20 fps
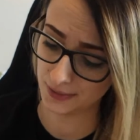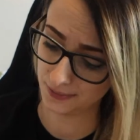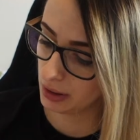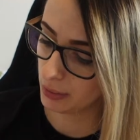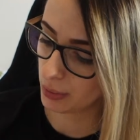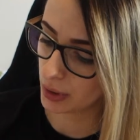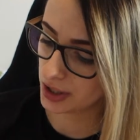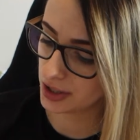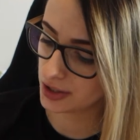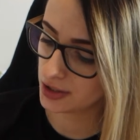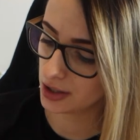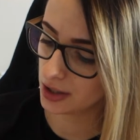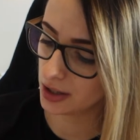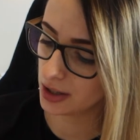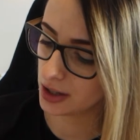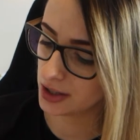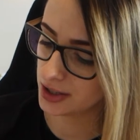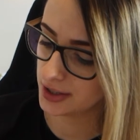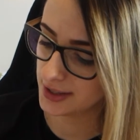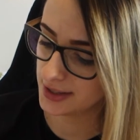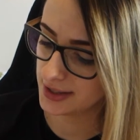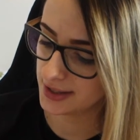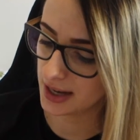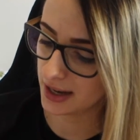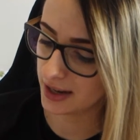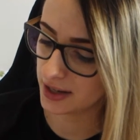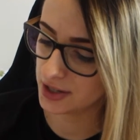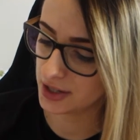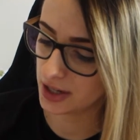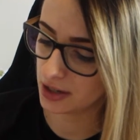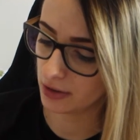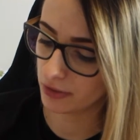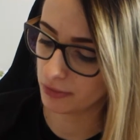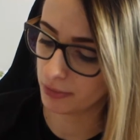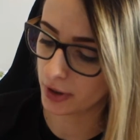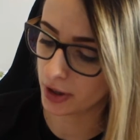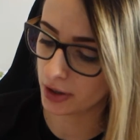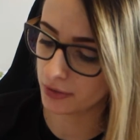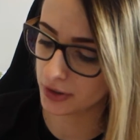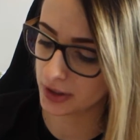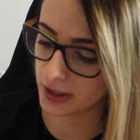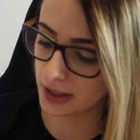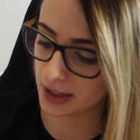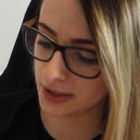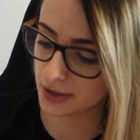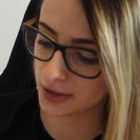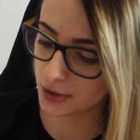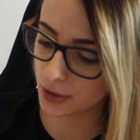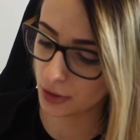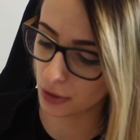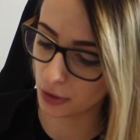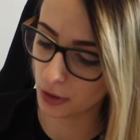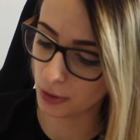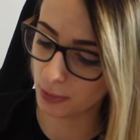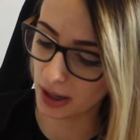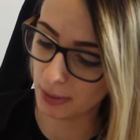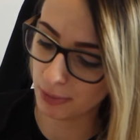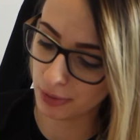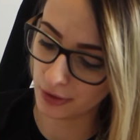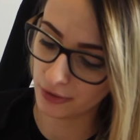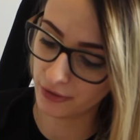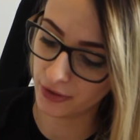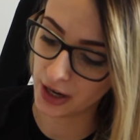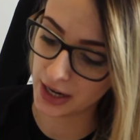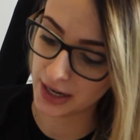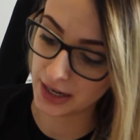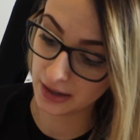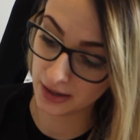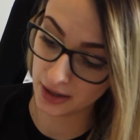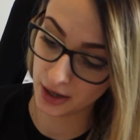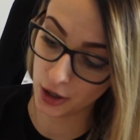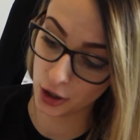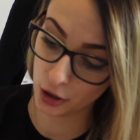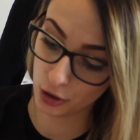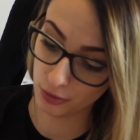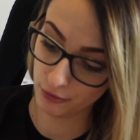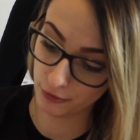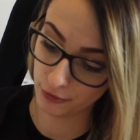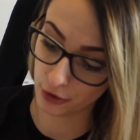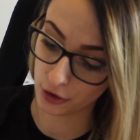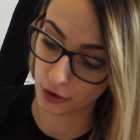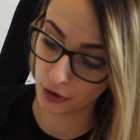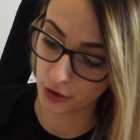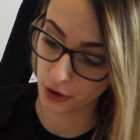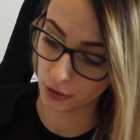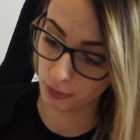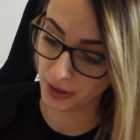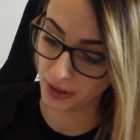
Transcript: We wanted to launch the second year of Marvel Collector's Core by providing a home for all your